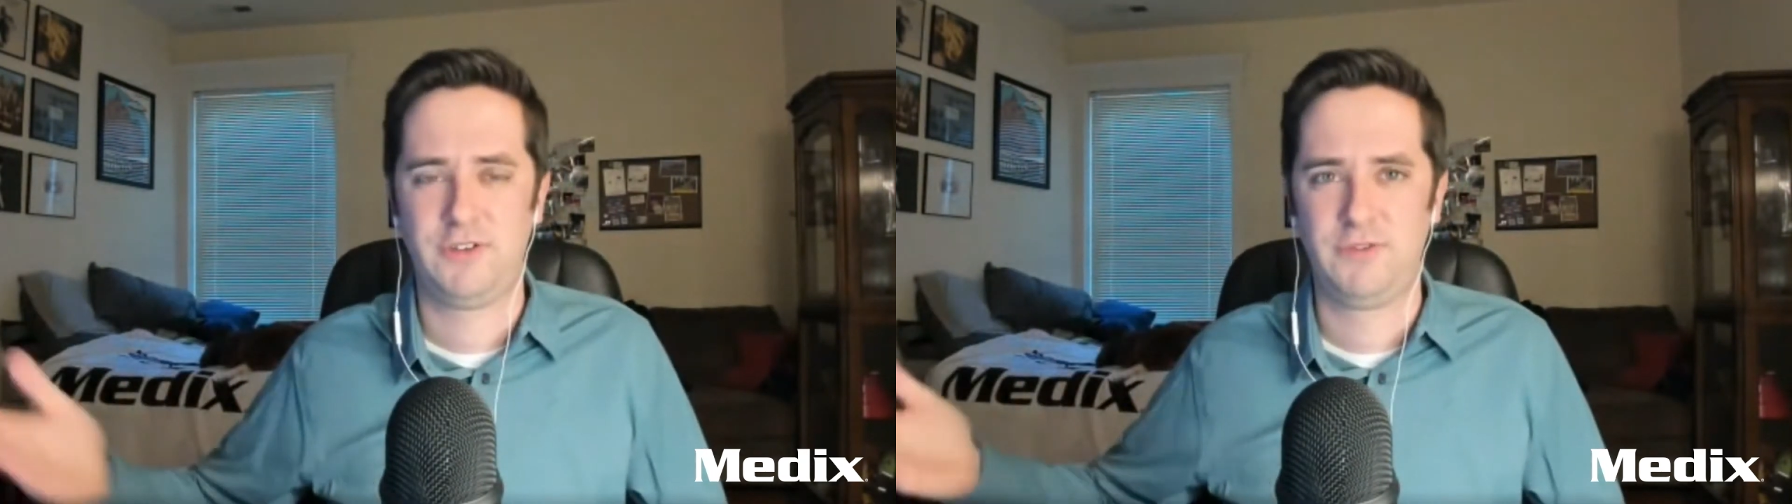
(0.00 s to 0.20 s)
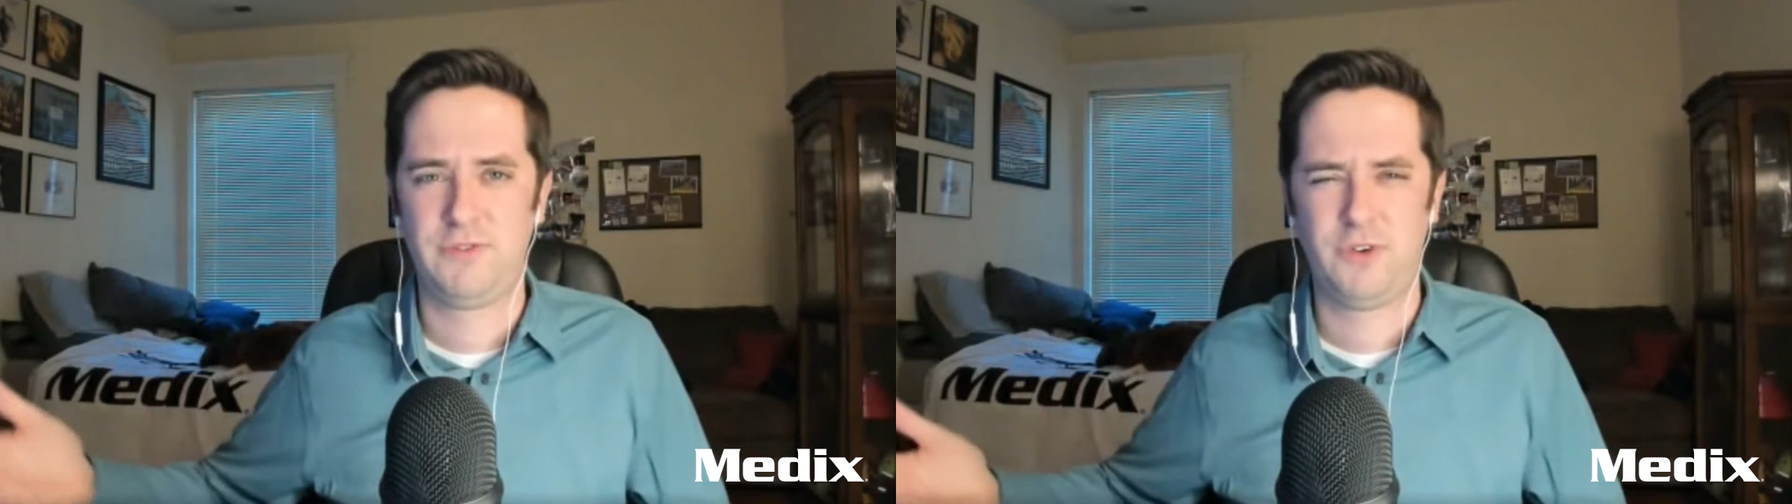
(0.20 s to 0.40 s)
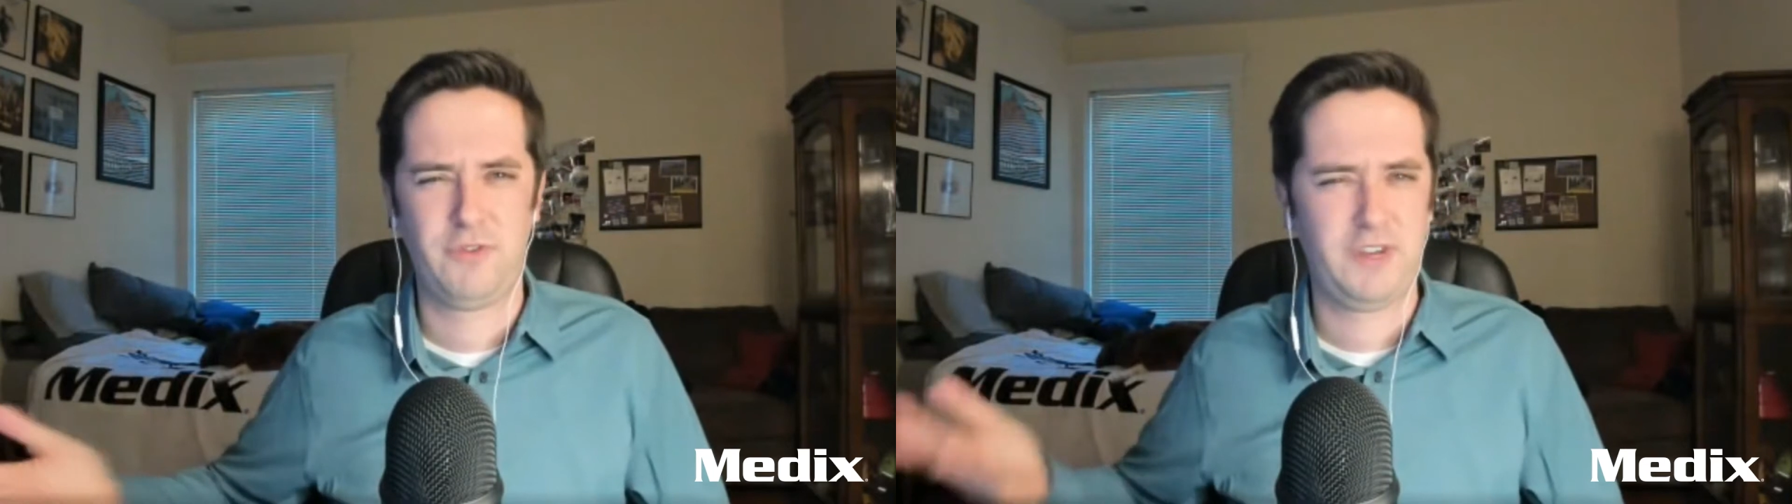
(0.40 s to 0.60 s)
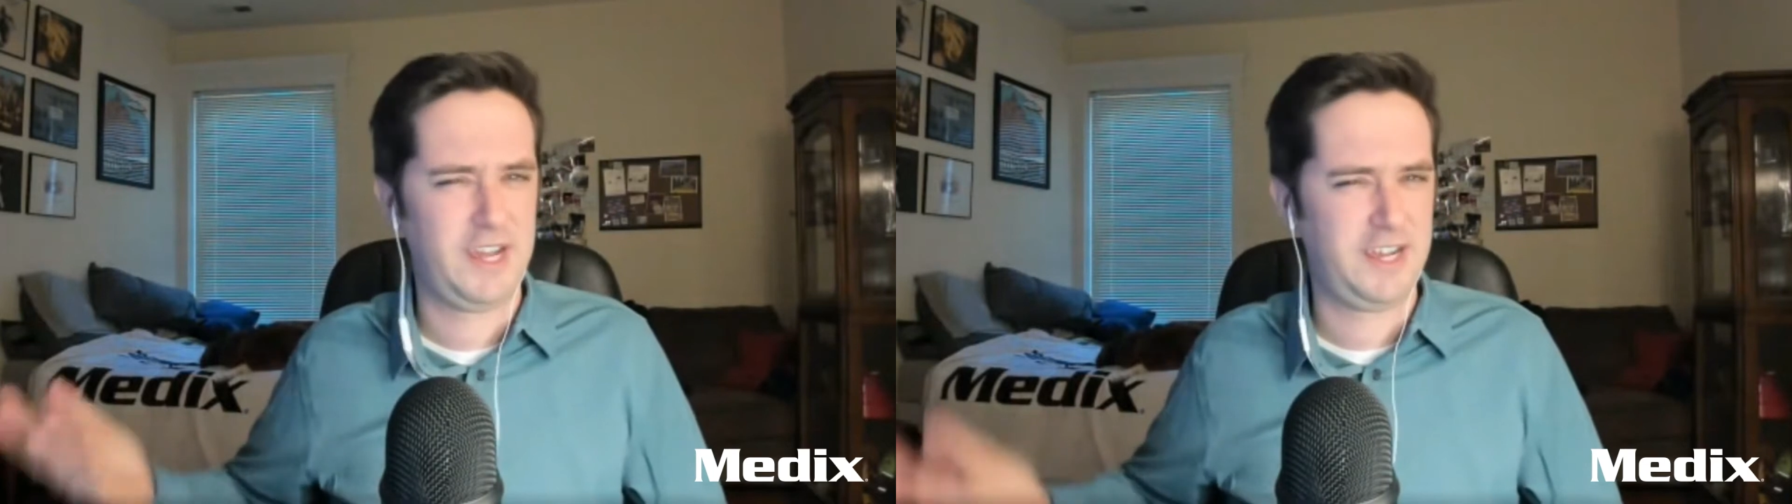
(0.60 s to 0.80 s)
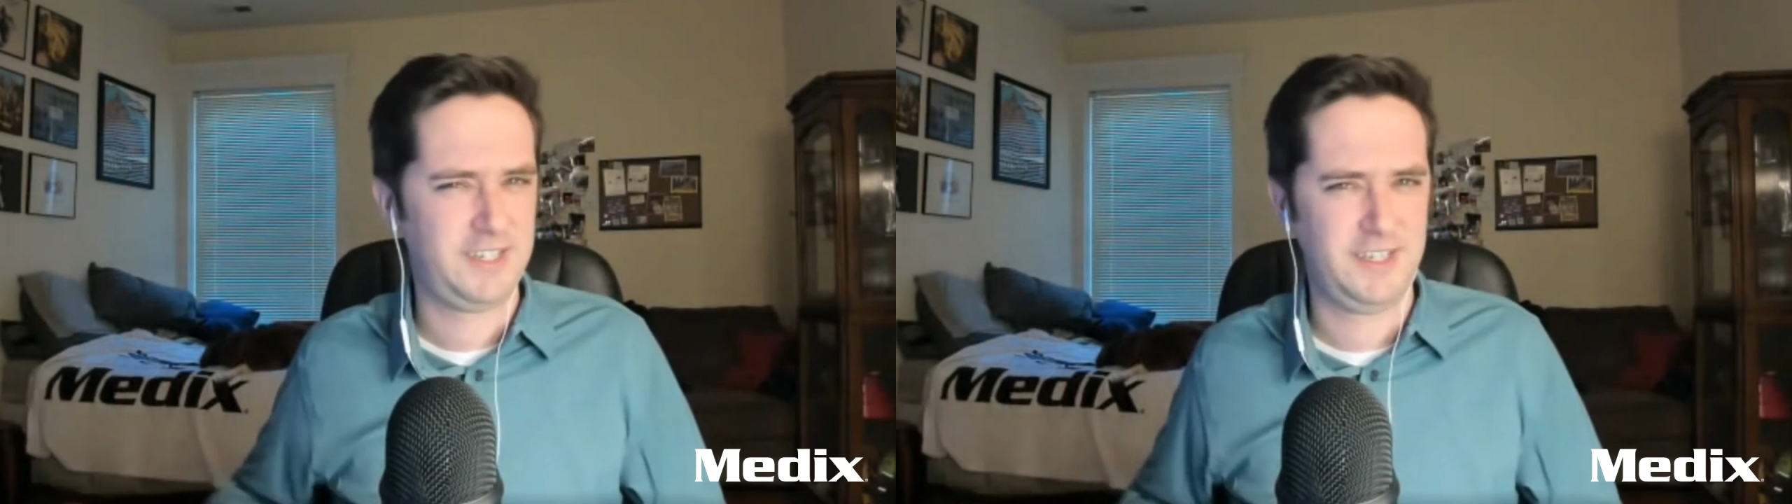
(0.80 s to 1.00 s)
of
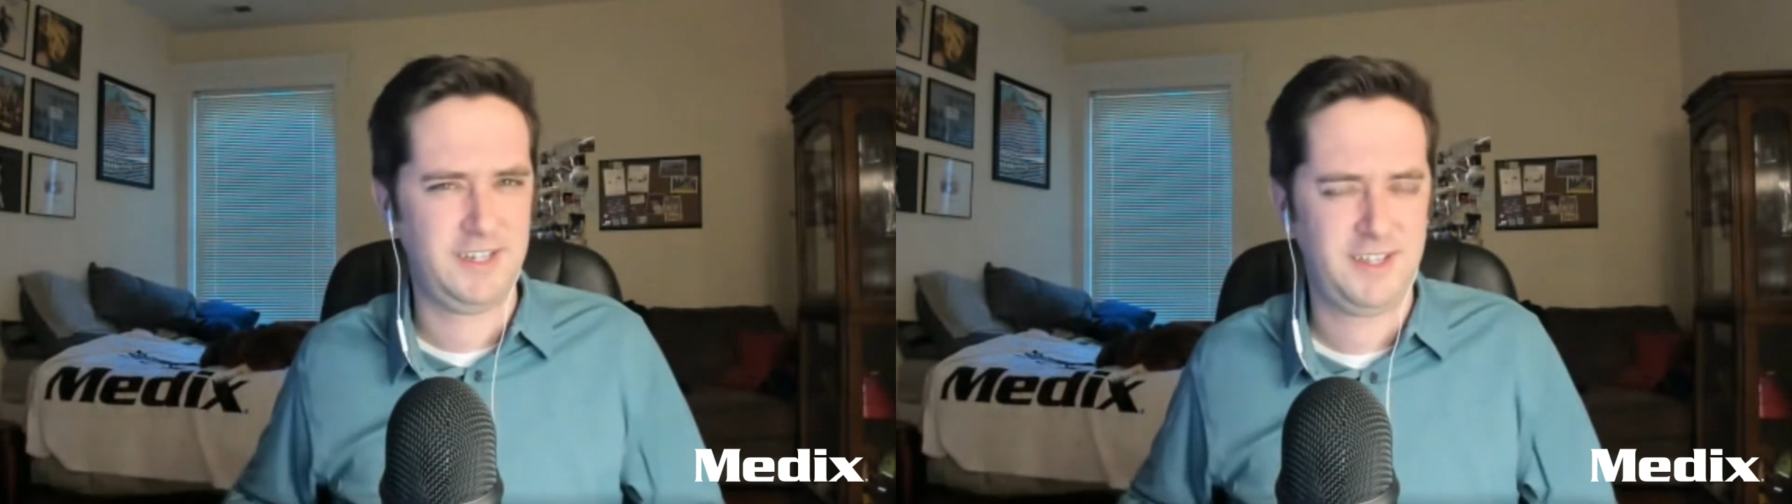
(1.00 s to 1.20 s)
COVID-19?